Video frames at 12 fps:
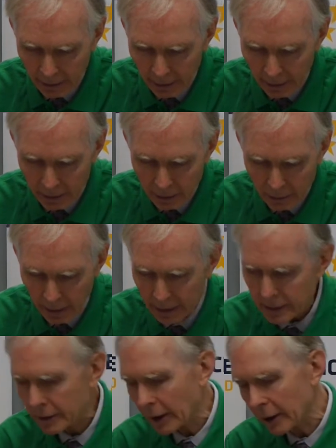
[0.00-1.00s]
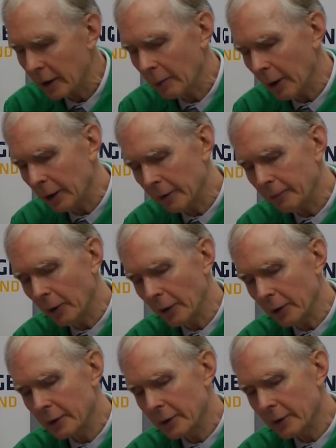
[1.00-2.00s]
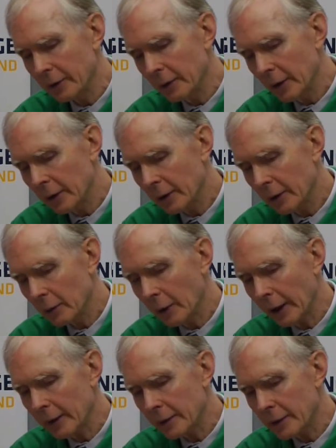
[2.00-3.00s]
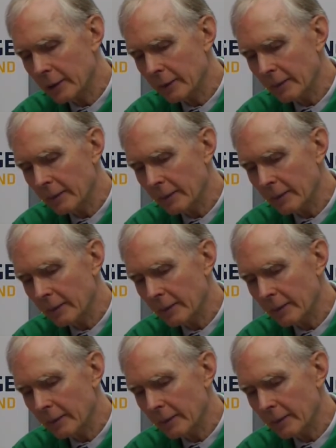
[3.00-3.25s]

it requires a certain amount of force. It requires,